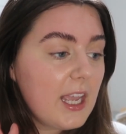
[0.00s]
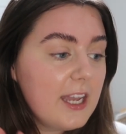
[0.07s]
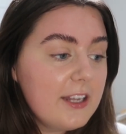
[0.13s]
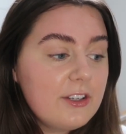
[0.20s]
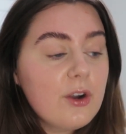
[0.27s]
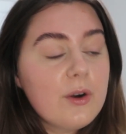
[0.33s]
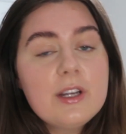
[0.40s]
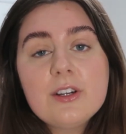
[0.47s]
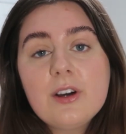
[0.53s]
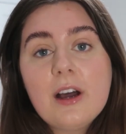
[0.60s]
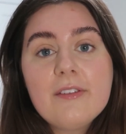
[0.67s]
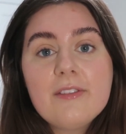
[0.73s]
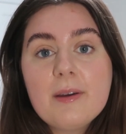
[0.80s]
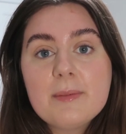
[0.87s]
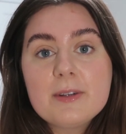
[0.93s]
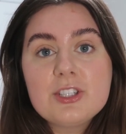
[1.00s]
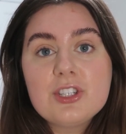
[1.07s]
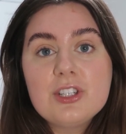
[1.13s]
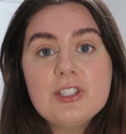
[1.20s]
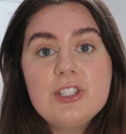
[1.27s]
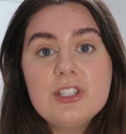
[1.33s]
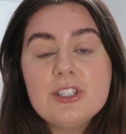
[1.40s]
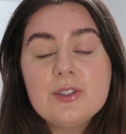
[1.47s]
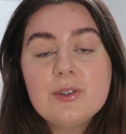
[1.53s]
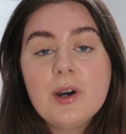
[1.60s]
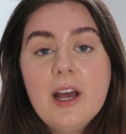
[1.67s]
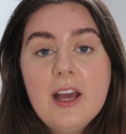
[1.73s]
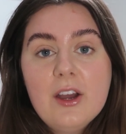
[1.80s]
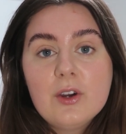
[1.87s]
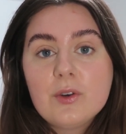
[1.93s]
I know I don't have that much to
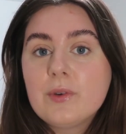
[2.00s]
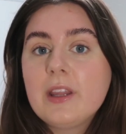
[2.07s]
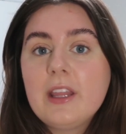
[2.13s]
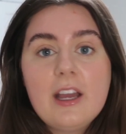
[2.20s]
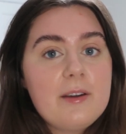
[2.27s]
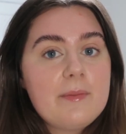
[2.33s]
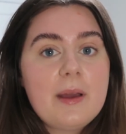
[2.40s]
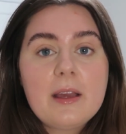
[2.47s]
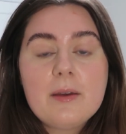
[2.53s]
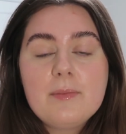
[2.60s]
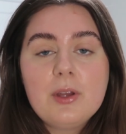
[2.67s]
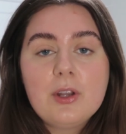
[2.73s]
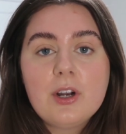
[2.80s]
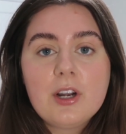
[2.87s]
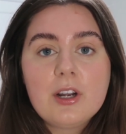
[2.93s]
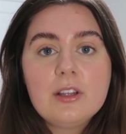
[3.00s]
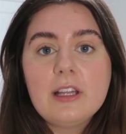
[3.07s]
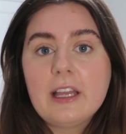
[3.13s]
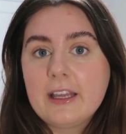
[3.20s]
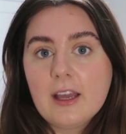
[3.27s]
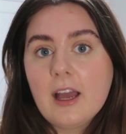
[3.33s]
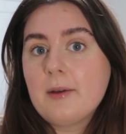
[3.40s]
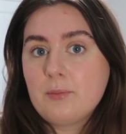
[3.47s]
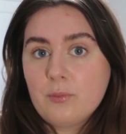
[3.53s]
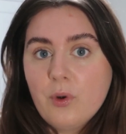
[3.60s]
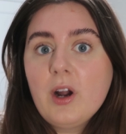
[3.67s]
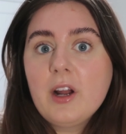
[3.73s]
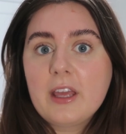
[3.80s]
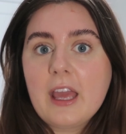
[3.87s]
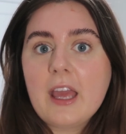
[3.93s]
do really on my computer, like I'm
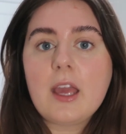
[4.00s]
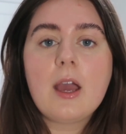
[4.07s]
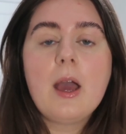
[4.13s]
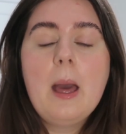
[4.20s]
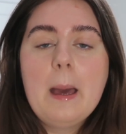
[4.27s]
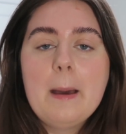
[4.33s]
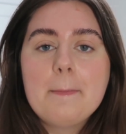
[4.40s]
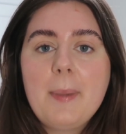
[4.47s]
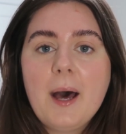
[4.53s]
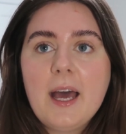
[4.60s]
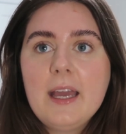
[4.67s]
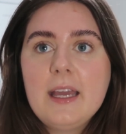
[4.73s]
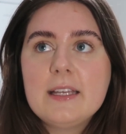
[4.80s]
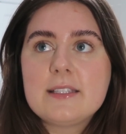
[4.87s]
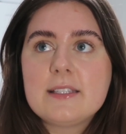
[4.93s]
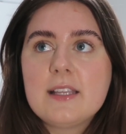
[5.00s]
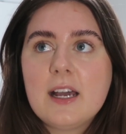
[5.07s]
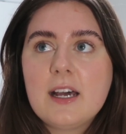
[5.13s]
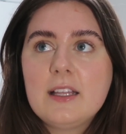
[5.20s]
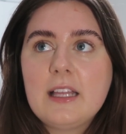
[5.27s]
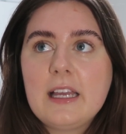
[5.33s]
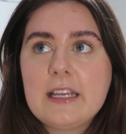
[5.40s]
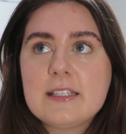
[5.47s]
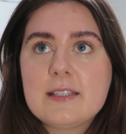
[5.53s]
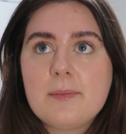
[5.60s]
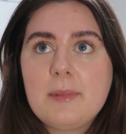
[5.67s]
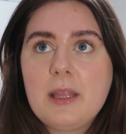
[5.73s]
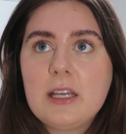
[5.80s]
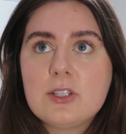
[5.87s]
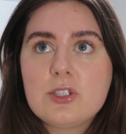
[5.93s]
working, but it's not like
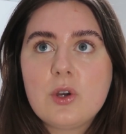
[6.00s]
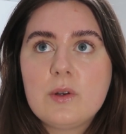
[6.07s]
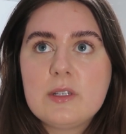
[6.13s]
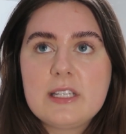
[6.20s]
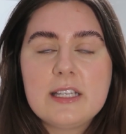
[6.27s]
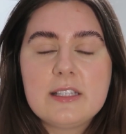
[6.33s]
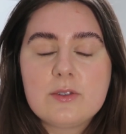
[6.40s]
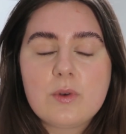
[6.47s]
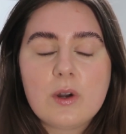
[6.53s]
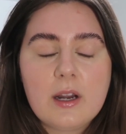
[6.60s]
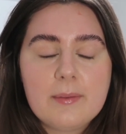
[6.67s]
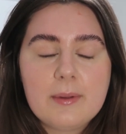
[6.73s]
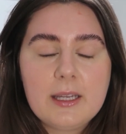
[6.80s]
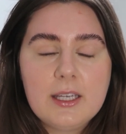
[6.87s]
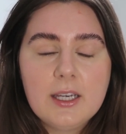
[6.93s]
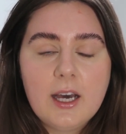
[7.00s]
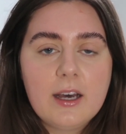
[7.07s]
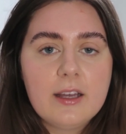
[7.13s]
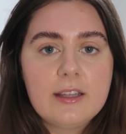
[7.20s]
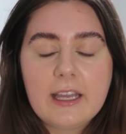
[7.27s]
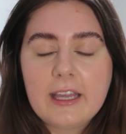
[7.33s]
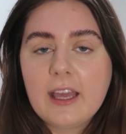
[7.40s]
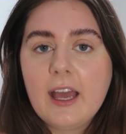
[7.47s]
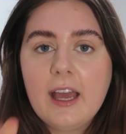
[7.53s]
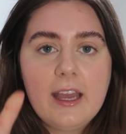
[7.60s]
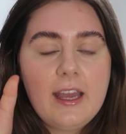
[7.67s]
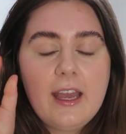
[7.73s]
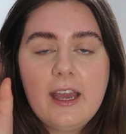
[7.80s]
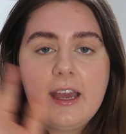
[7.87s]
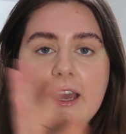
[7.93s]
something so intense where I'm like, oh, like
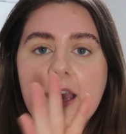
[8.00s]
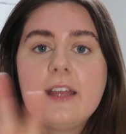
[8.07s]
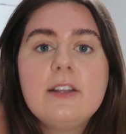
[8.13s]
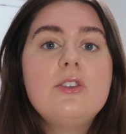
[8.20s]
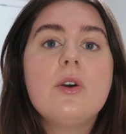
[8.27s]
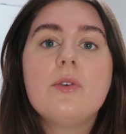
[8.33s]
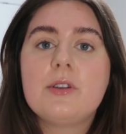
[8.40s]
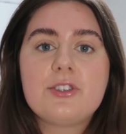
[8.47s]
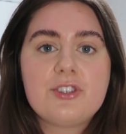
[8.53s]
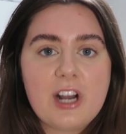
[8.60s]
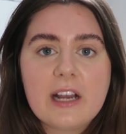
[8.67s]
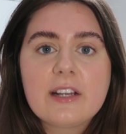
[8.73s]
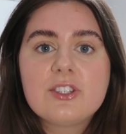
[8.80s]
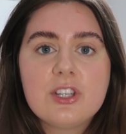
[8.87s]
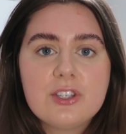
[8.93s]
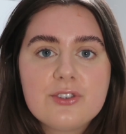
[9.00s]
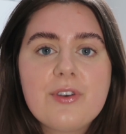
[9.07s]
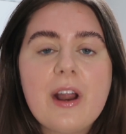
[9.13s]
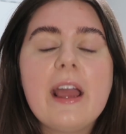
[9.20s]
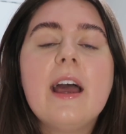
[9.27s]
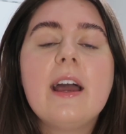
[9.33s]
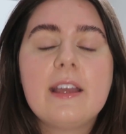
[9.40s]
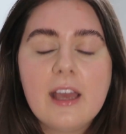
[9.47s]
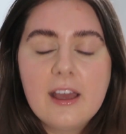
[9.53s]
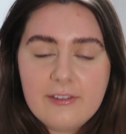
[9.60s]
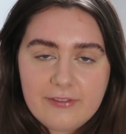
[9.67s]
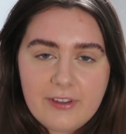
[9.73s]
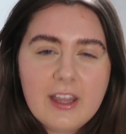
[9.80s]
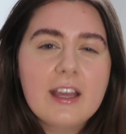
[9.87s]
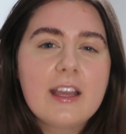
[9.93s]
no distractions, right? I
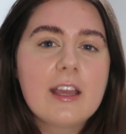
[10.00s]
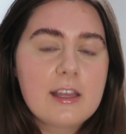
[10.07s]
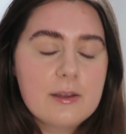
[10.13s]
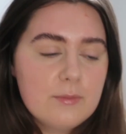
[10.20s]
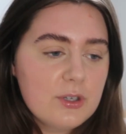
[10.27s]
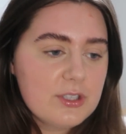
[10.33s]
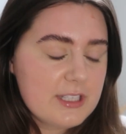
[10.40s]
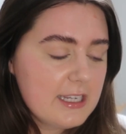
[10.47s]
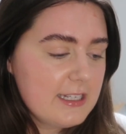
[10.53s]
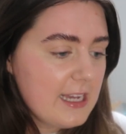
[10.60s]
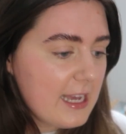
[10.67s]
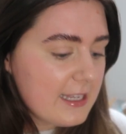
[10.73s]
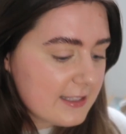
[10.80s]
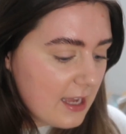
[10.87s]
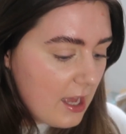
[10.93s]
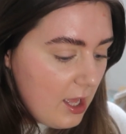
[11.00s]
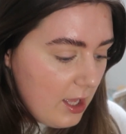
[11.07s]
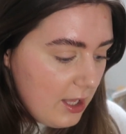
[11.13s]
feel like I can multitask.